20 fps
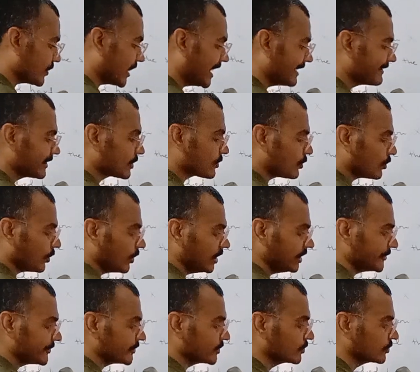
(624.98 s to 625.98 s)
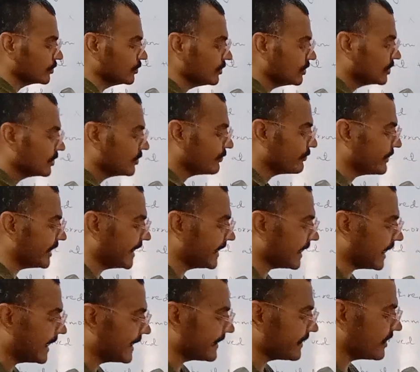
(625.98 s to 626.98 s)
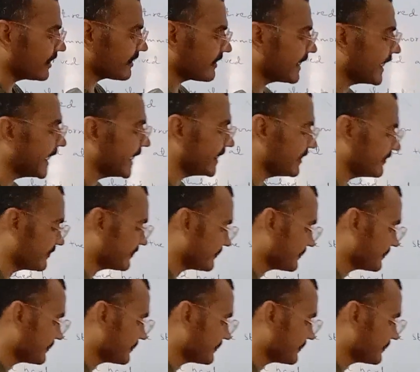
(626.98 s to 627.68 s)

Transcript: I will call you when I arrive.